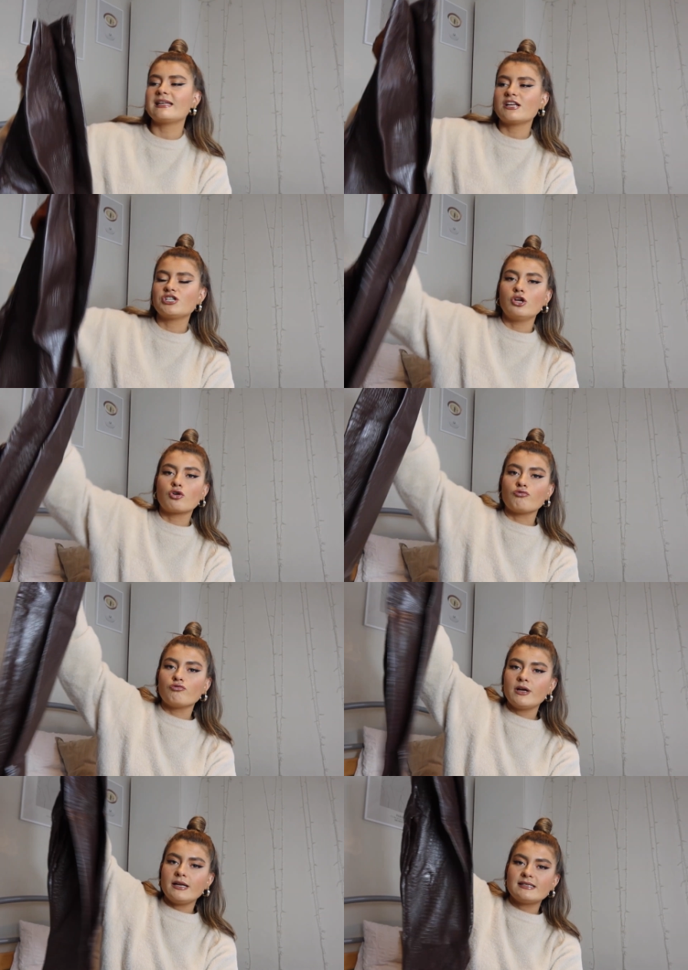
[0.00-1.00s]
actually look
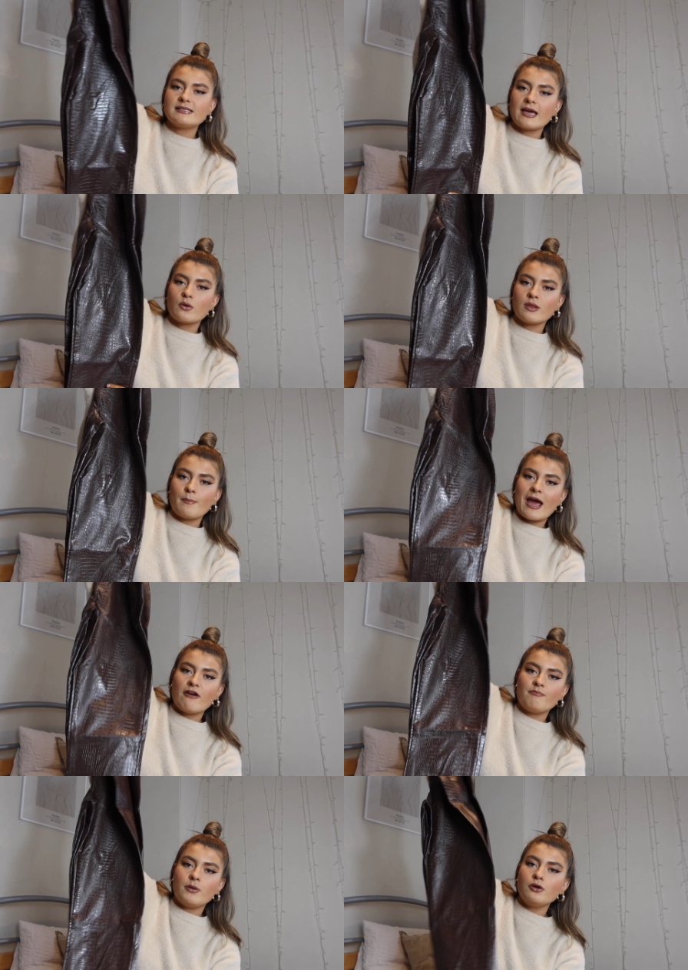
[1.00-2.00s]
really sick with a pair
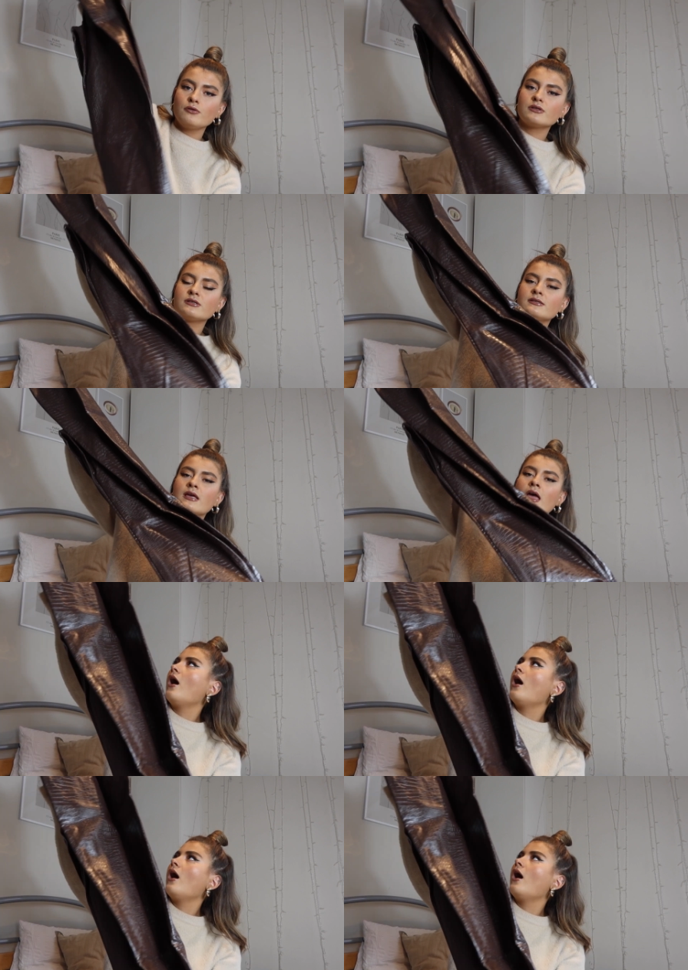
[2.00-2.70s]
of boots.